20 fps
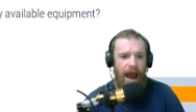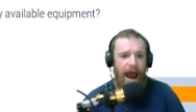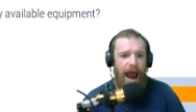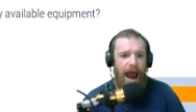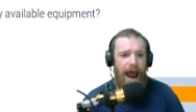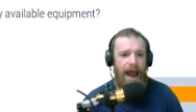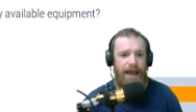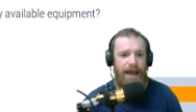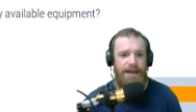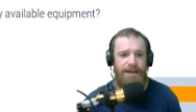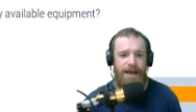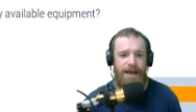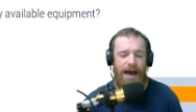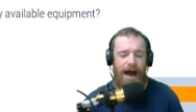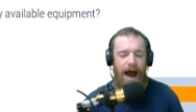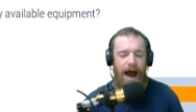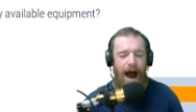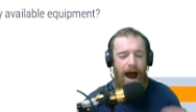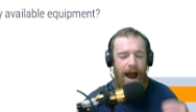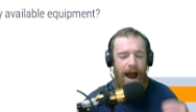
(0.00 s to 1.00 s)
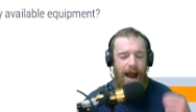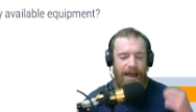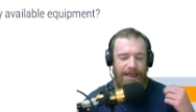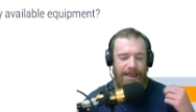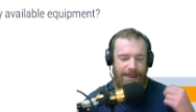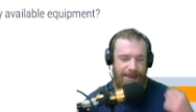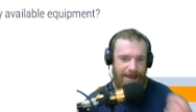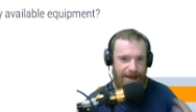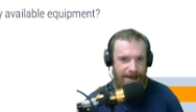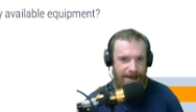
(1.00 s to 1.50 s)
And I
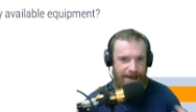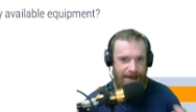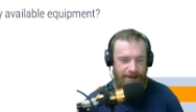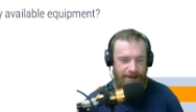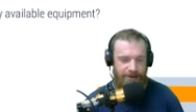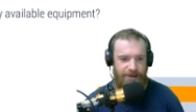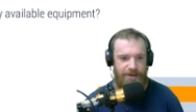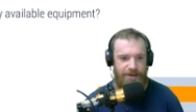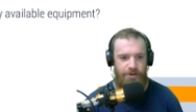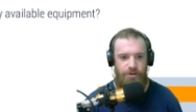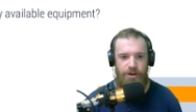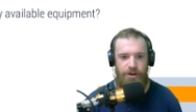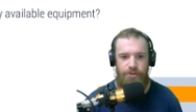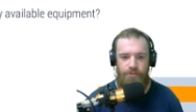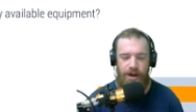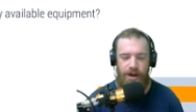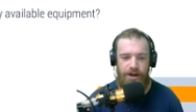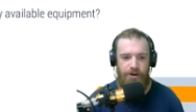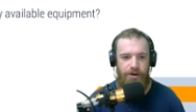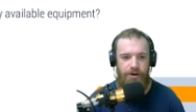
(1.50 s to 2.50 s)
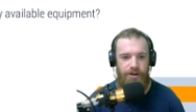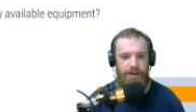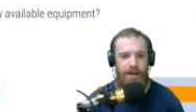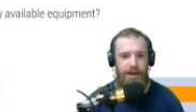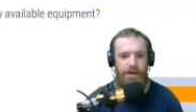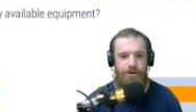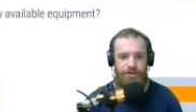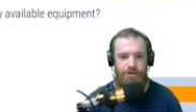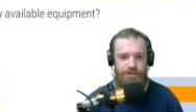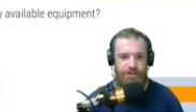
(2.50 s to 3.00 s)
think in theory, radar and
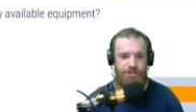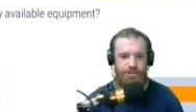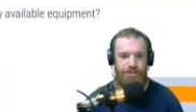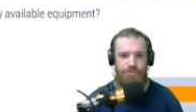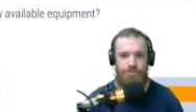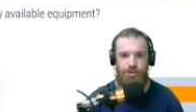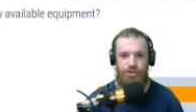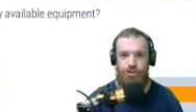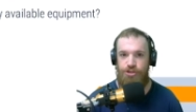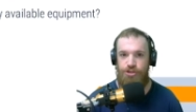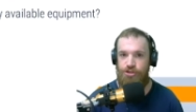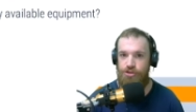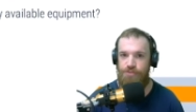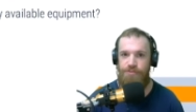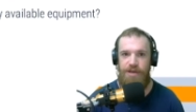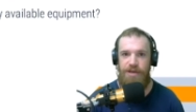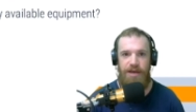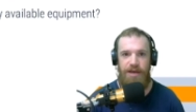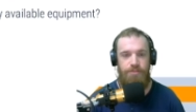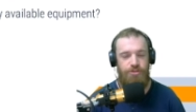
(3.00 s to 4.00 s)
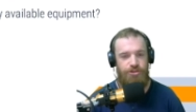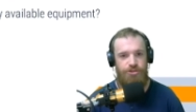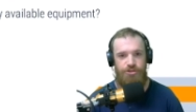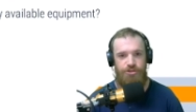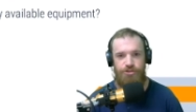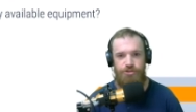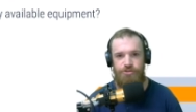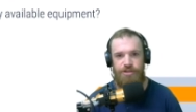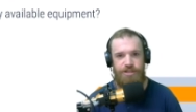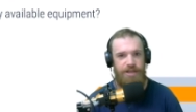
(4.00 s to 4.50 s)
LiDAR systems should be able to
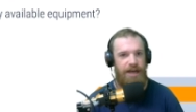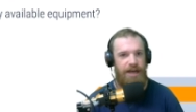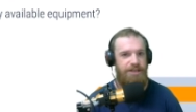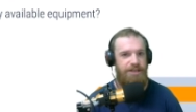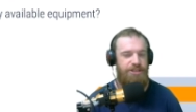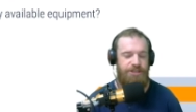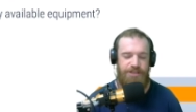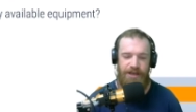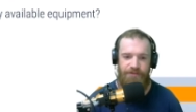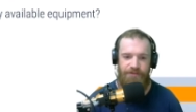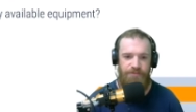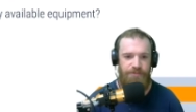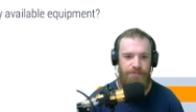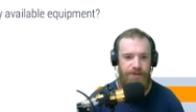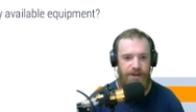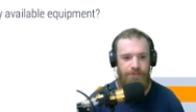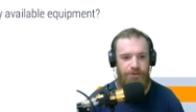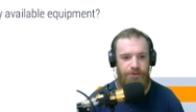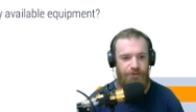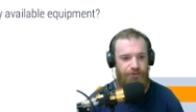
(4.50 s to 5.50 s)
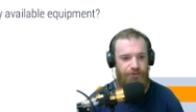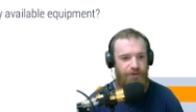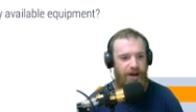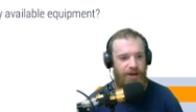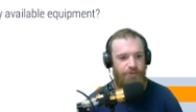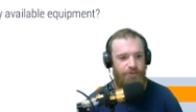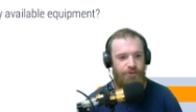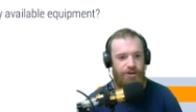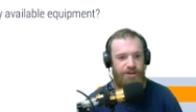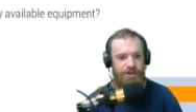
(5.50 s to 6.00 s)
do this. I just haven't been able to
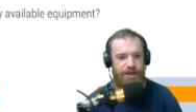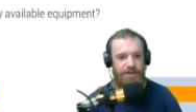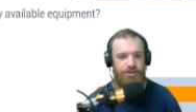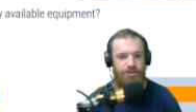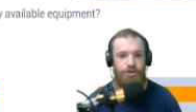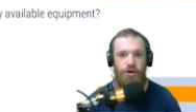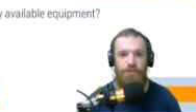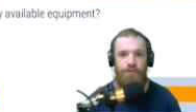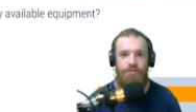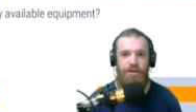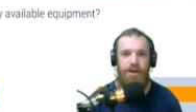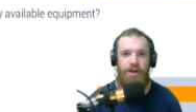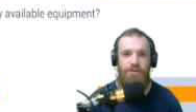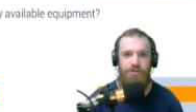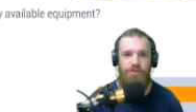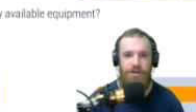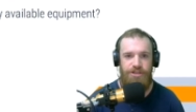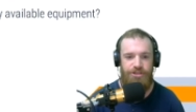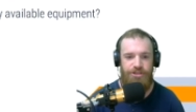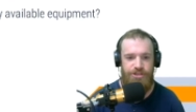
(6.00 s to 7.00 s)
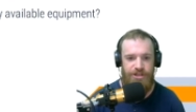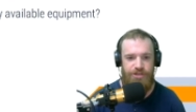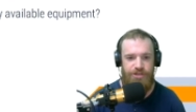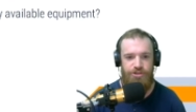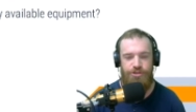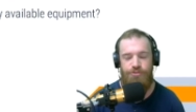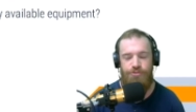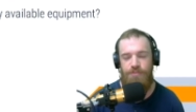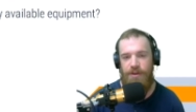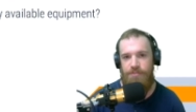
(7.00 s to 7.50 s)
find one yet. So hopefully other
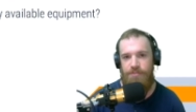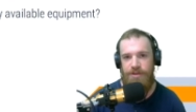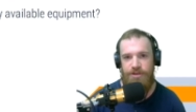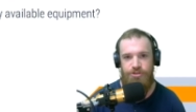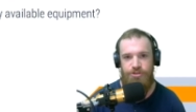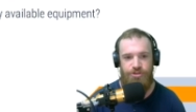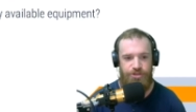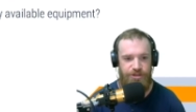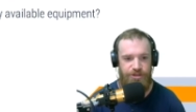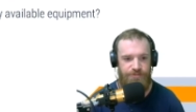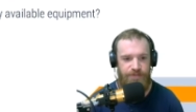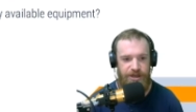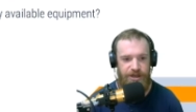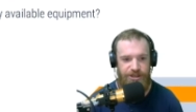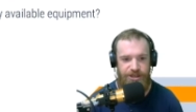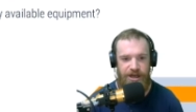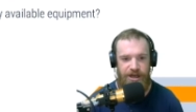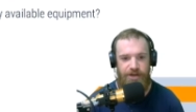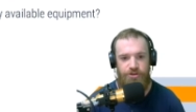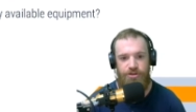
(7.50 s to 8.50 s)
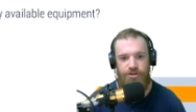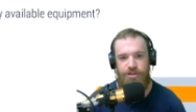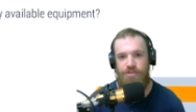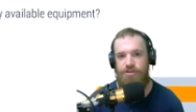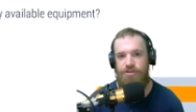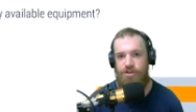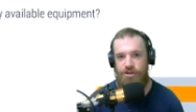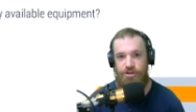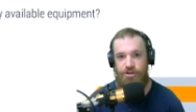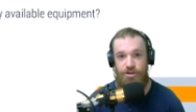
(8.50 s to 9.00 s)
engineers who might be interested in my channel
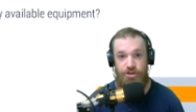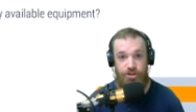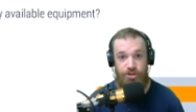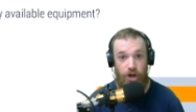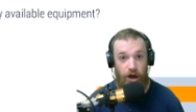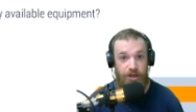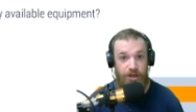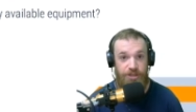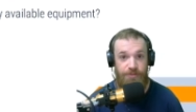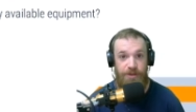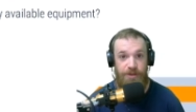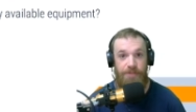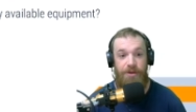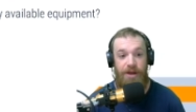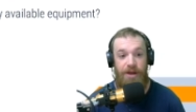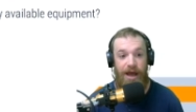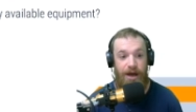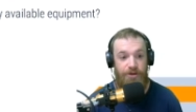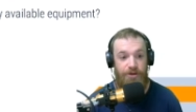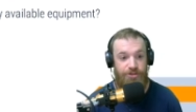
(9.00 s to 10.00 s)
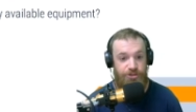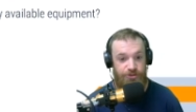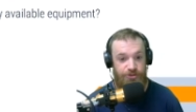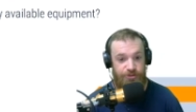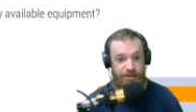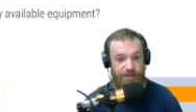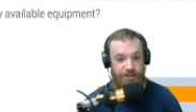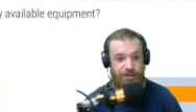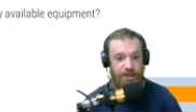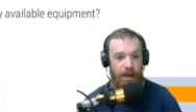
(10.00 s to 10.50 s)
could talk to me about how to do
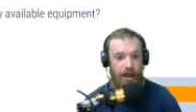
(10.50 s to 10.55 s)
this.